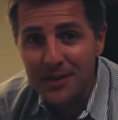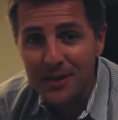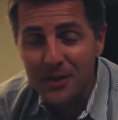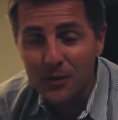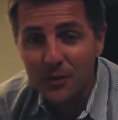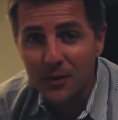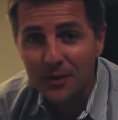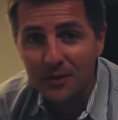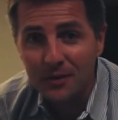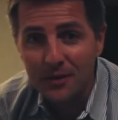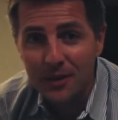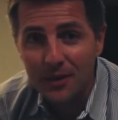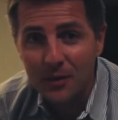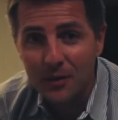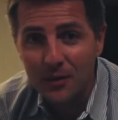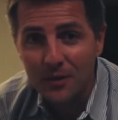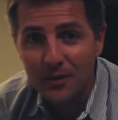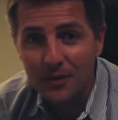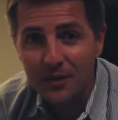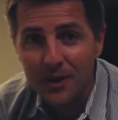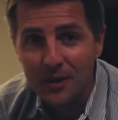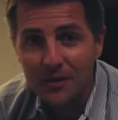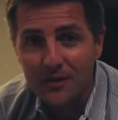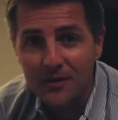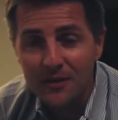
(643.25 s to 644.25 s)
he was
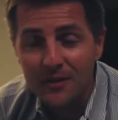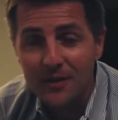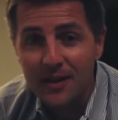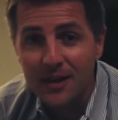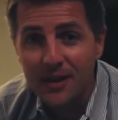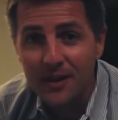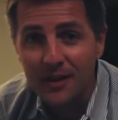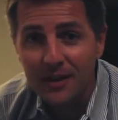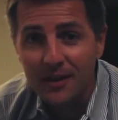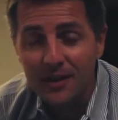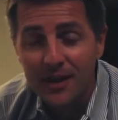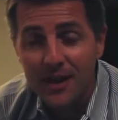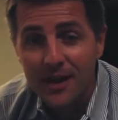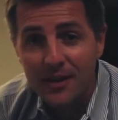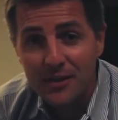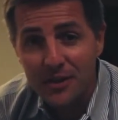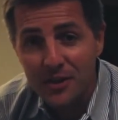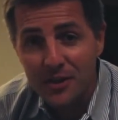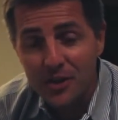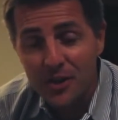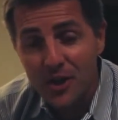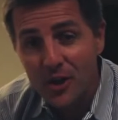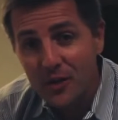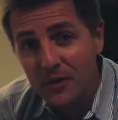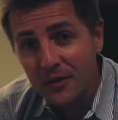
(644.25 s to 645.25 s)
stoned to death.
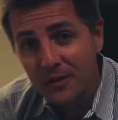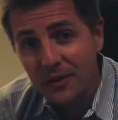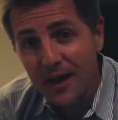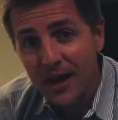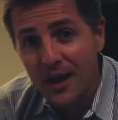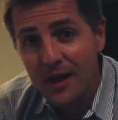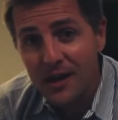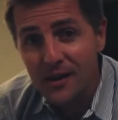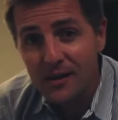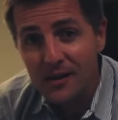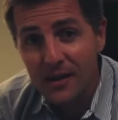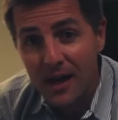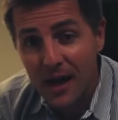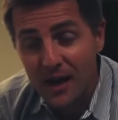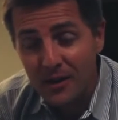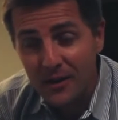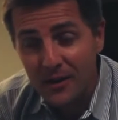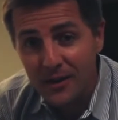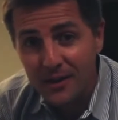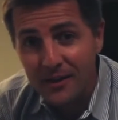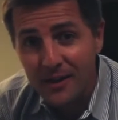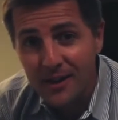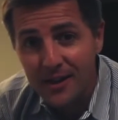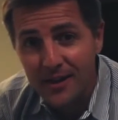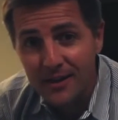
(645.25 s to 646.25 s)
Did you notice how
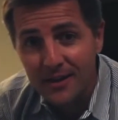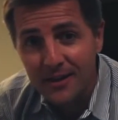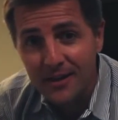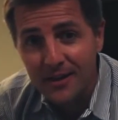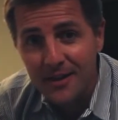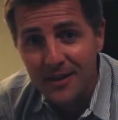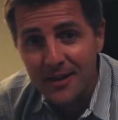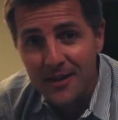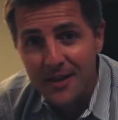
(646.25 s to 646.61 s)
he died?